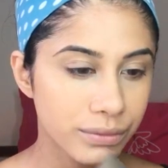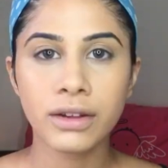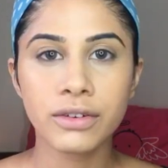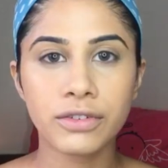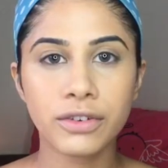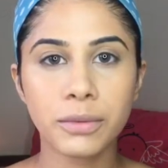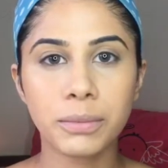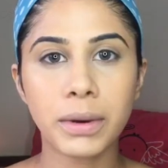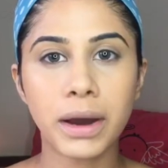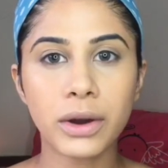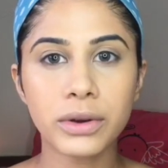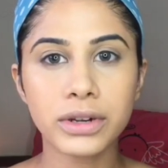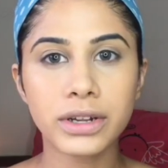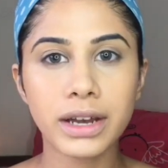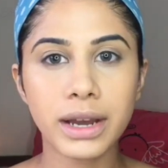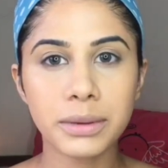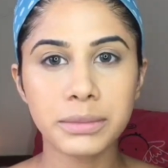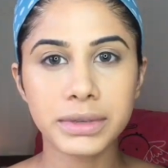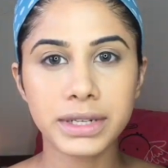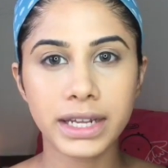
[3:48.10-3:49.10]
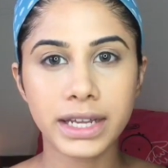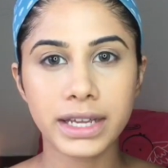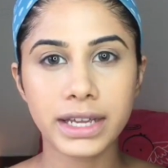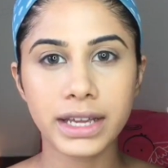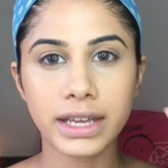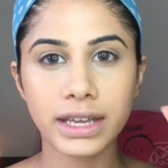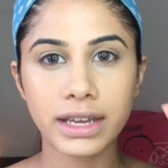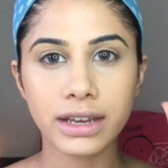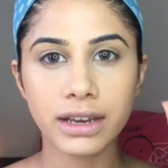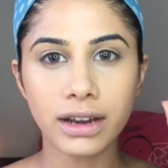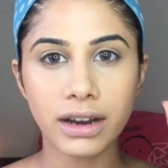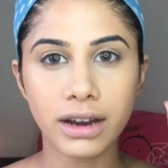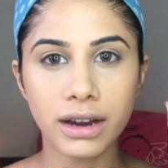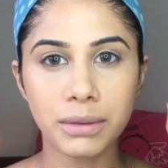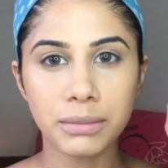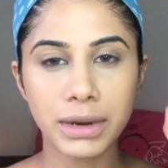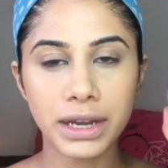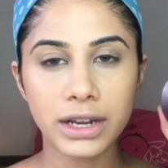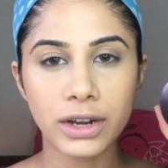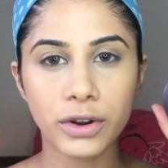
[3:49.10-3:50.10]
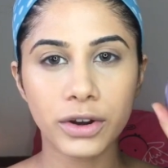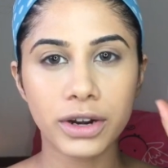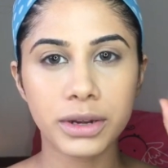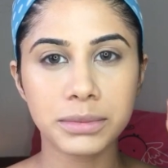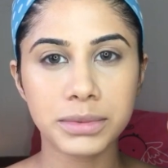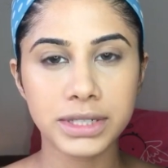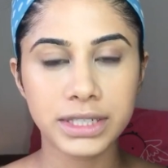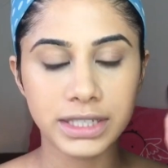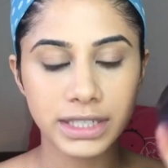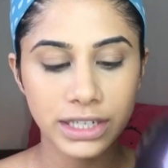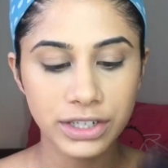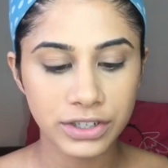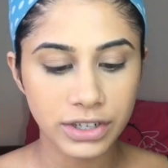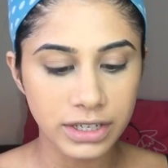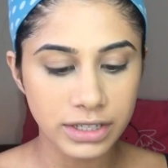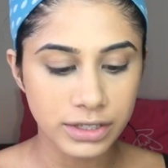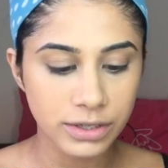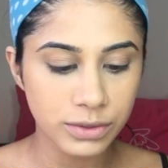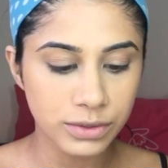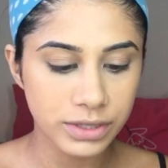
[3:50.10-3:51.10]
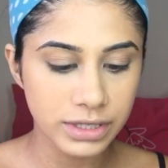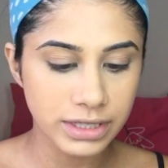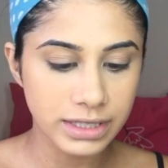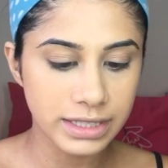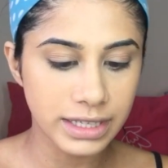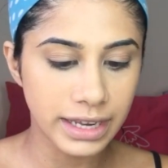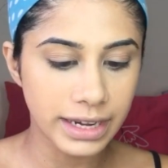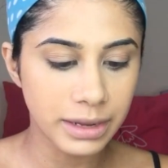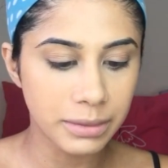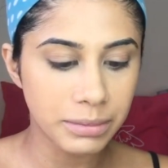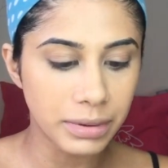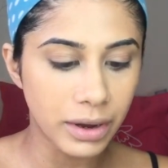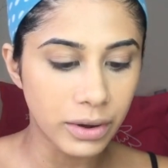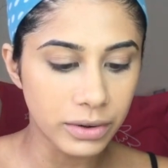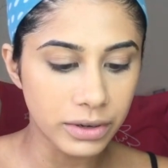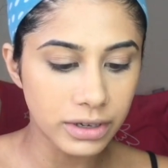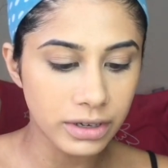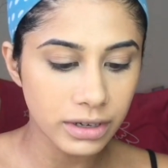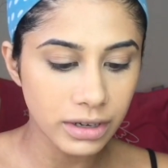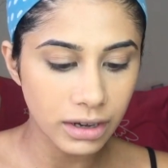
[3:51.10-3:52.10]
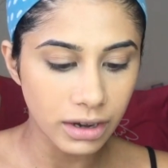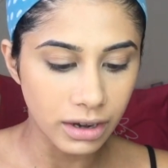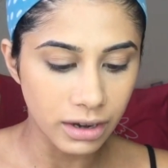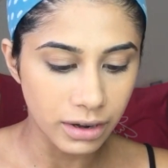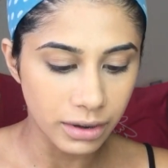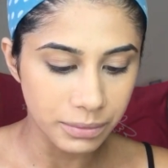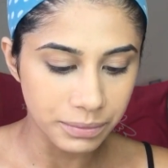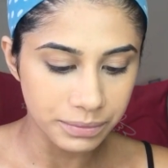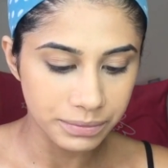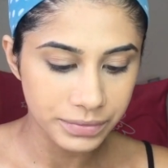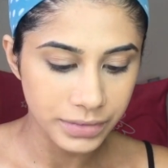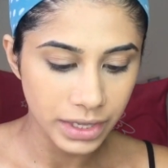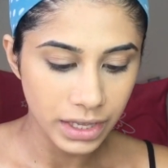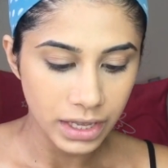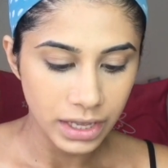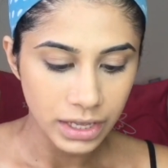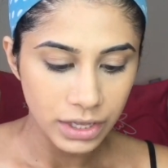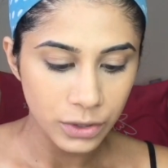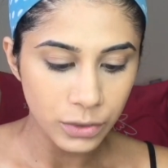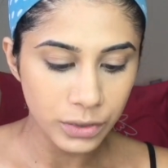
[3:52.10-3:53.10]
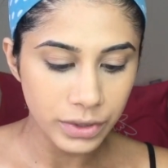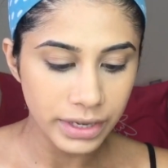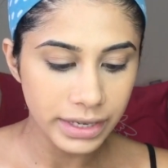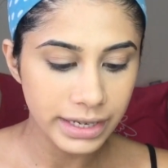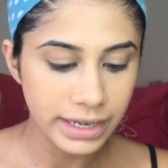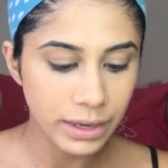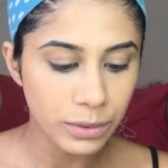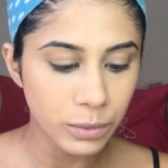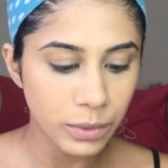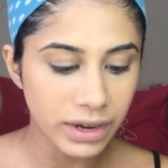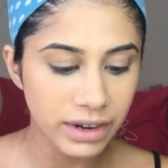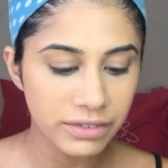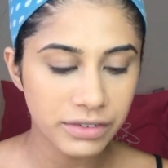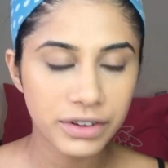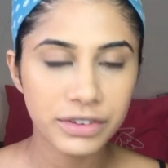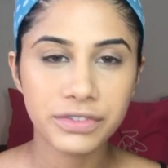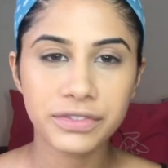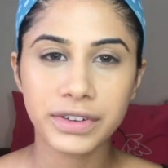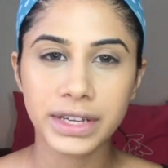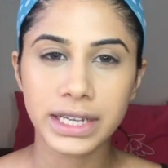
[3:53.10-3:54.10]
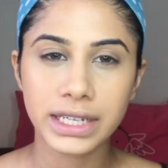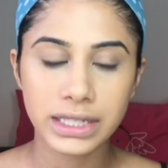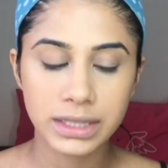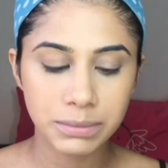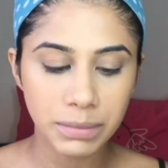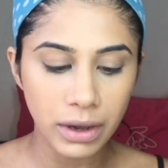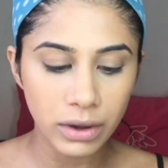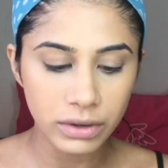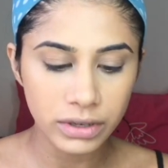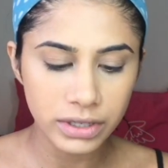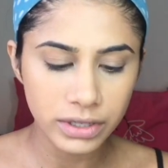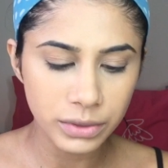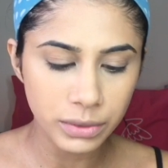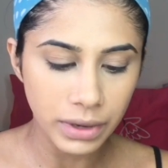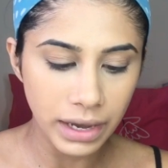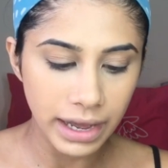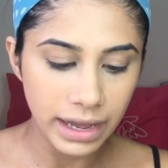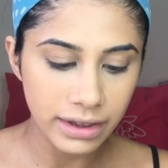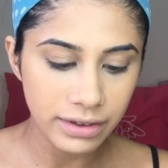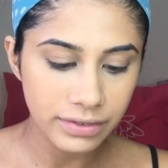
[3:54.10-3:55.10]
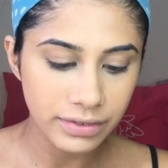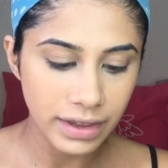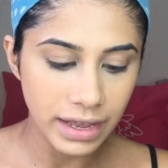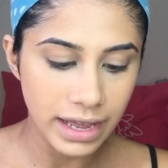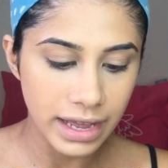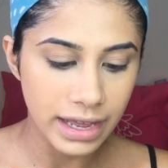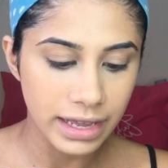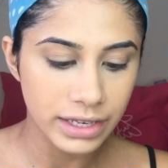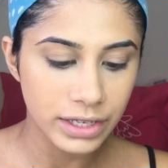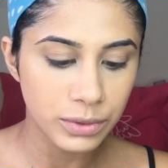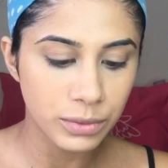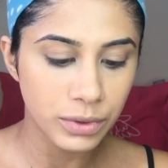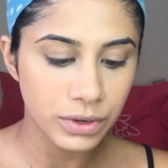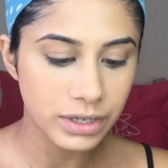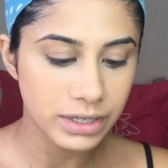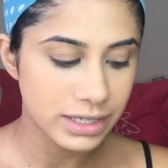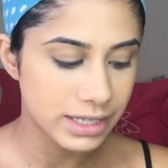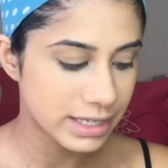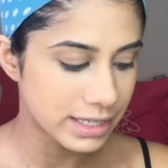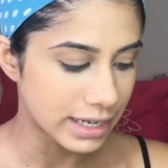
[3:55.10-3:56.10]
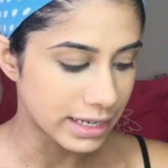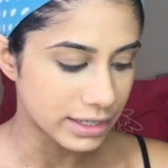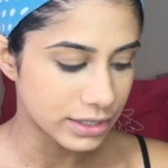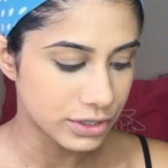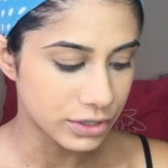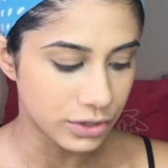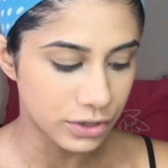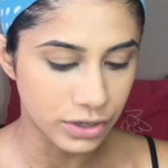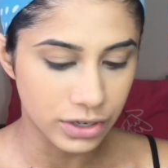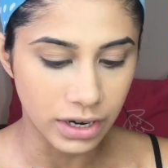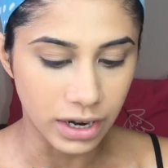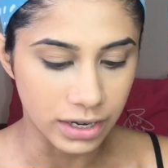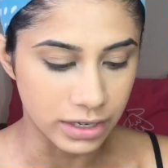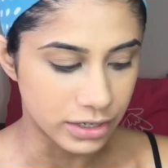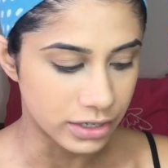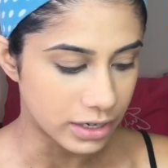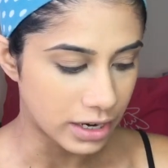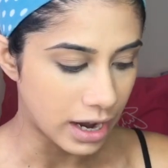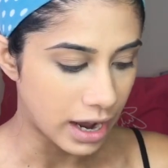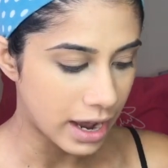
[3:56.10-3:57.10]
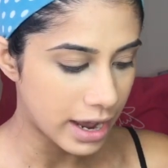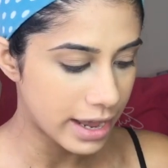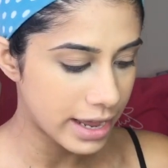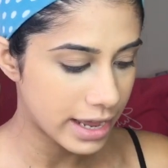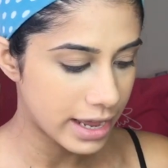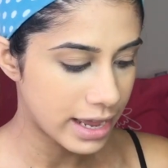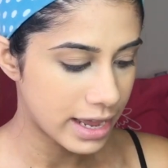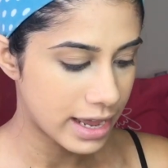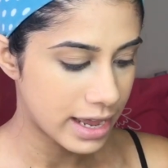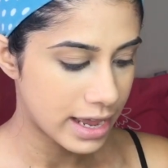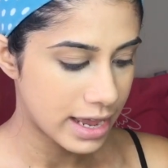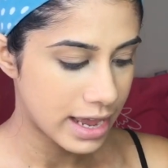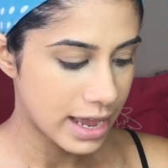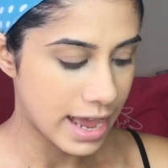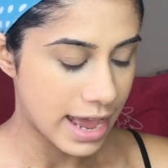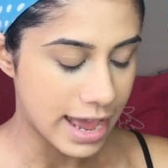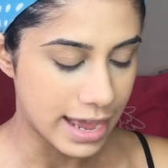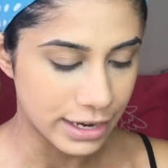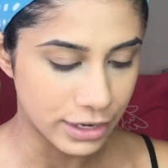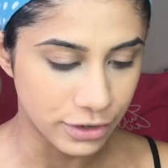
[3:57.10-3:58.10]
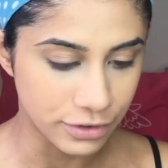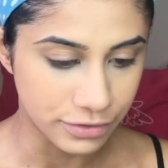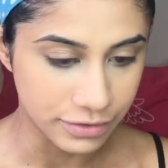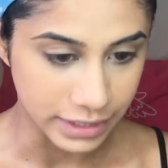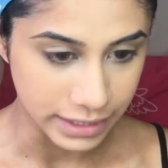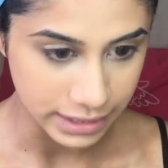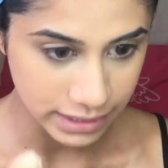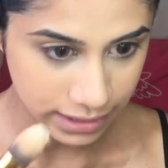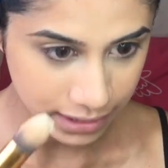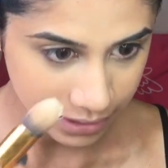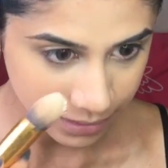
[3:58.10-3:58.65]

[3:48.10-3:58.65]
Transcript: For powder, I'm taking my Laura Mercier Translucent Setting Powder. You can take whatever face powder you have, and you want to set your under eye and your face.